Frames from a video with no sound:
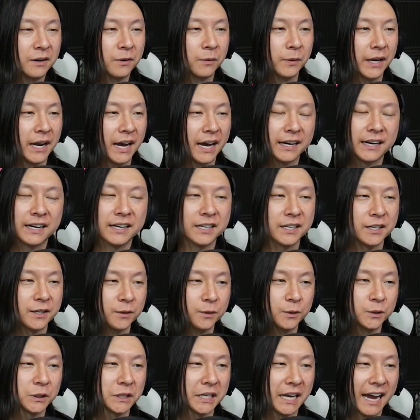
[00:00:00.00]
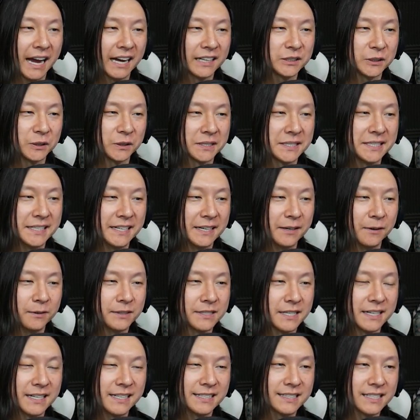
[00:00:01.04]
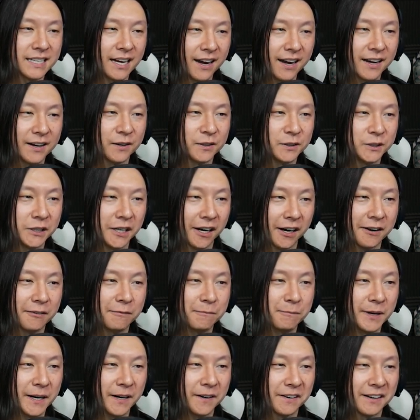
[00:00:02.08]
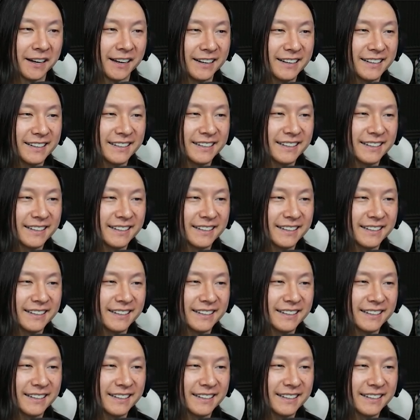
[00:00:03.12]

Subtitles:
We had a huge casualty. It was an entire jug of milk.